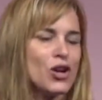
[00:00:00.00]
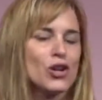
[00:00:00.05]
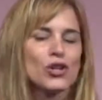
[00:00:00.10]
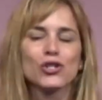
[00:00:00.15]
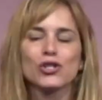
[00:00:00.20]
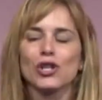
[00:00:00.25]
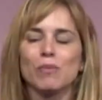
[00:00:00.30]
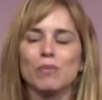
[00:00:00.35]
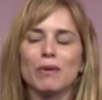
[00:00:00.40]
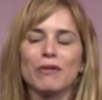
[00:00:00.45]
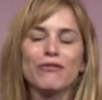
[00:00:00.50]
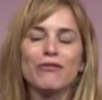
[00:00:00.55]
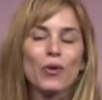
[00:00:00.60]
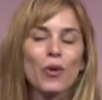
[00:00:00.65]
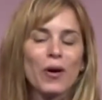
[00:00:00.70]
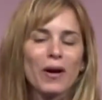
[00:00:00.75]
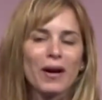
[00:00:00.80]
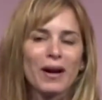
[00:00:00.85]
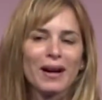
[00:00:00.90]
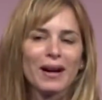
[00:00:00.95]
So
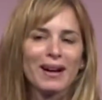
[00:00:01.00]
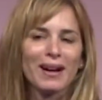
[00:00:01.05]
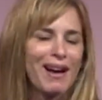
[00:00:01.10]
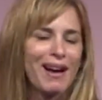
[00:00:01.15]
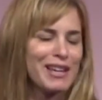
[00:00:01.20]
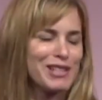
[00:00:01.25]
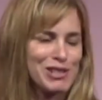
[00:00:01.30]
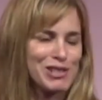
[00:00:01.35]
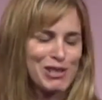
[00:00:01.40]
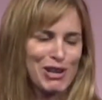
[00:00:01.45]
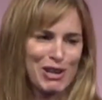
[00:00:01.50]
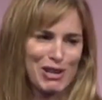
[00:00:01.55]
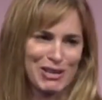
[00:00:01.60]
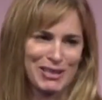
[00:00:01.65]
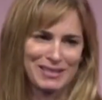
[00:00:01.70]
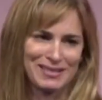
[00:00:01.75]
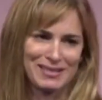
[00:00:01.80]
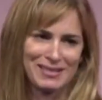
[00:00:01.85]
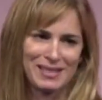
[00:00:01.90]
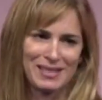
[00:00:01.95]
before I
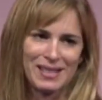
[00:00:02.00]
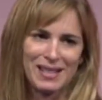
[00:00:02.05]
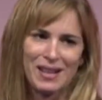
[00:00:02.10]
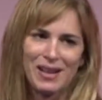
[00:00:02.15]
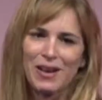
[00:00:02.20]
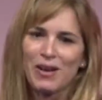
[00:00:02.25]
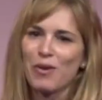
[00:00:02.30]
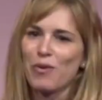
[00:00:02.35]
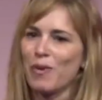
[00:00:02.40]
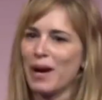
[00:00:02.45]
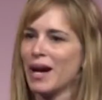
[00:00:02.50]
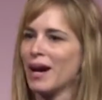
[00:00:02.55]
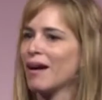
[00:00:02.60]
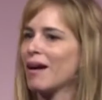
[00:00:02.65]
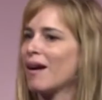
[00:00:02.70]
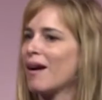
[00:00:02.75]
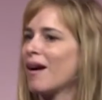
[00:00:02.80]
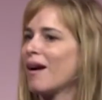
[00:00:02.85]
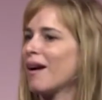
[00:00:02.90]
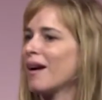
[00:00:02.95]
start,
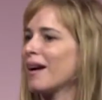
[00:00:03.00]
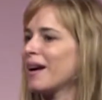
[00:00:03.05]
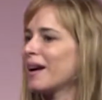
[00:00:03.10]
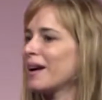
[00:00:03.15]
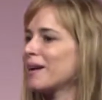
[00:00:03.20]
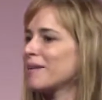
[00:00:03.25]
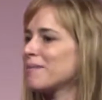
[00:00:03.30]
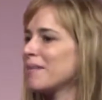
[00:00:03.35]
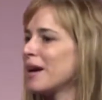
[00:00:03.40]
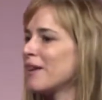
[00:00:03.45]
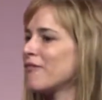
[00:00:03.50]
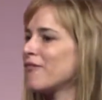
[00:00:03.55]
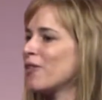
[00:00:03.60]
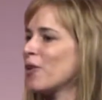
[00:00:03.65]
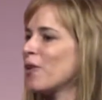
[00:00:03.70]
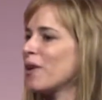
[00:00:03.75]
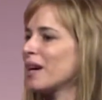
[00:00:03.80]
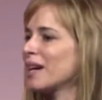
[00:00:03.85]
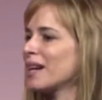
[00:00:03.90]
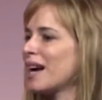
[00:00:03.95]
where are my
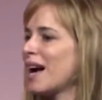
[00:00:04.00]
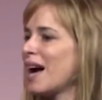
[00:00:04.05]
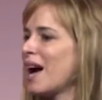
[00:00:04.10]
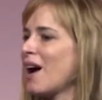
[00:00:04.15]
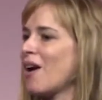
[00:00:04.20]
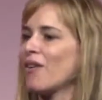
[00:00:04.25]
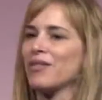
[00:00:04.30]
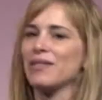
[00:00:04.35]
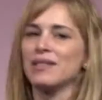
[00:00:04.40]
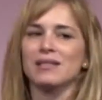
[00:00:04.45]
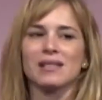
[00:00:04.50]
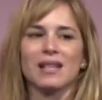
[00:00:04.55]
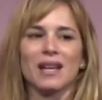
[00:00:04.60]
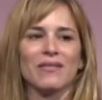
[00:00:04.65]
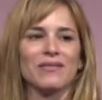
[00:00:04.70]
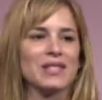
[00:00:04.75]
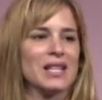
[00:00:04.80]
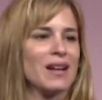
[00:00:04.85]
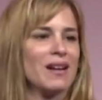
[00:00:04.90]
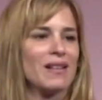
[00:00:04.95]
Florida Health and
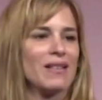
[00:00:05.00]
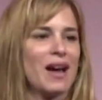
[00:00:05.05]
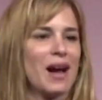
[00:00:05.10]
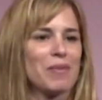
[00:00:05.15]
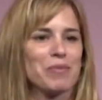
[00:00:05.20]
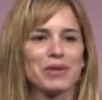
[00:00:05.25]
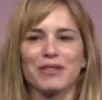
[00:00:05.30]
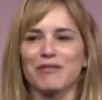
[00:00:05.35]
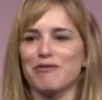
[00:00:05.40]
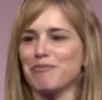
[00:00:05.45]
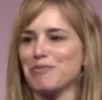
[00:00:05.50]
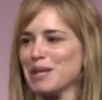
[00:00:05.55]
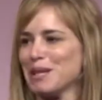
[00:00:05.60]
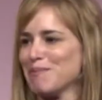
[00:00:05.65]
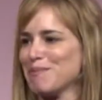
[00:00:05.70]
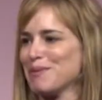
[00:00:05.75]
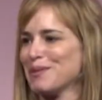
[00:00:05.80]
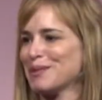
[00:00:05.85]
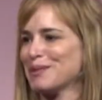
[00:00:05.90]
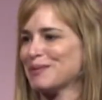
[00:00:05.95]
Safety Collaborative
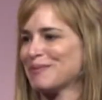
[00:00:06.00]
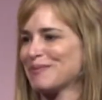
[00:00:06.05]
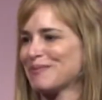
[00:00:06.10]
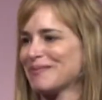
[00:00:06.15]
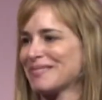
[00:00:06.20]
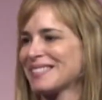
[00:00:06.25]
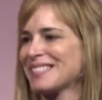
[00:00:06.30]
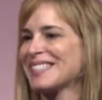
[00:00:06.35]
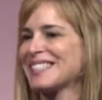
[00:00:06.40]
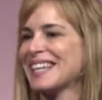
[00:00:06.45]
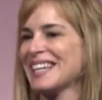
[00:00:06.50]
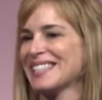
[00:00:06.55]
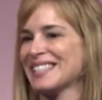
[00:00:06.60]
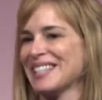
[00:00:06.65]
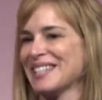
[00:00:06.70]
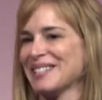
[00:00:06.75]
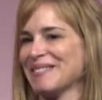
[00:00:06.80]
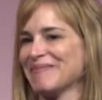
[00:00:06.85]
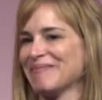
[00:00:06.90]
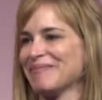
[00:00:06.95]
people? Stand
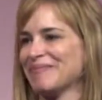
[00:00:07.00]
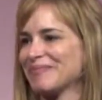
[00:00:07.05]
up.